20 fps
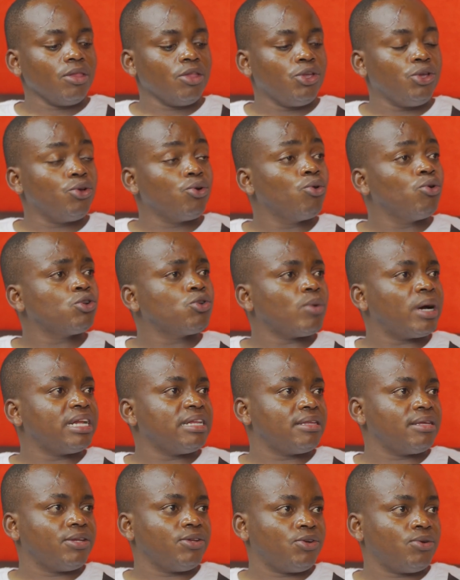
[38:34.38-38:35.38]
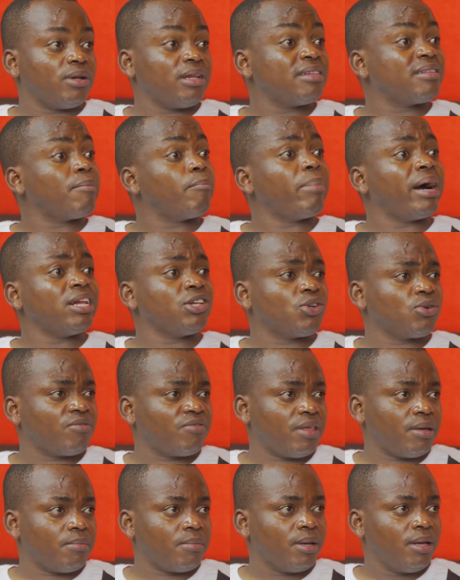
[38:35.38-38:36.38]
You go to an institution. There's a bunch of
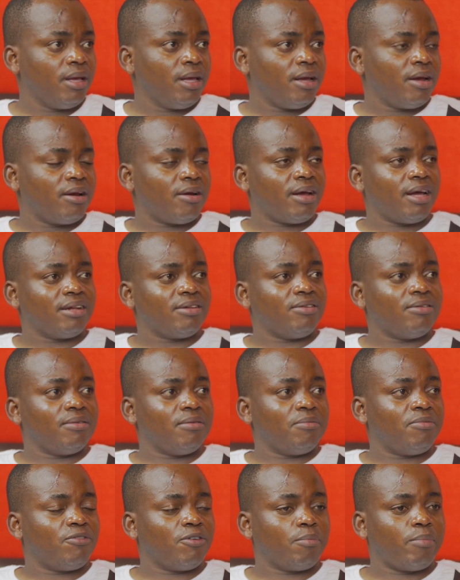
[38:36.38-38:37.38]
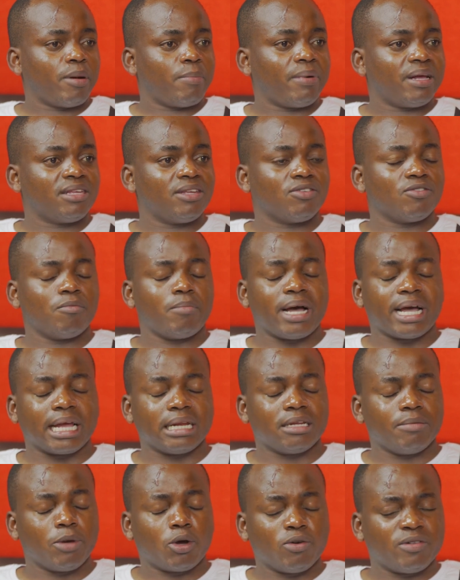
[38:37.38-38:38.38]
them, right? For purposes of
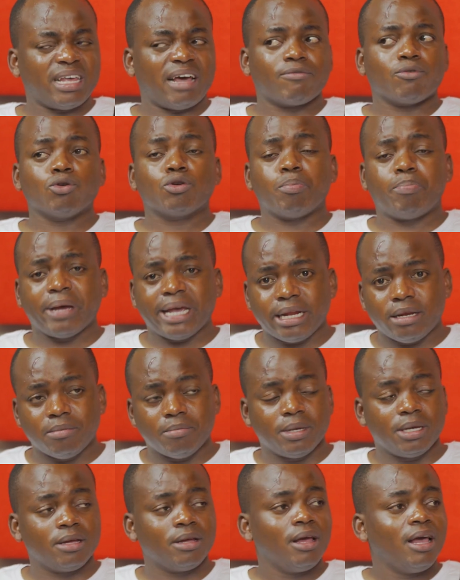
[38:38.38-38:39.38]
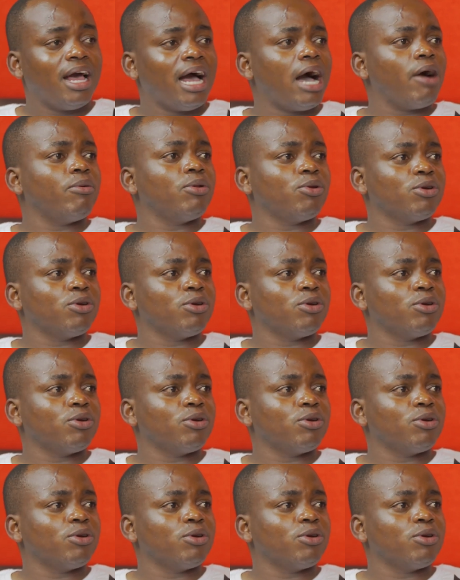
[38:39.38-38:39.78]
marketing, because they have not paid me, I will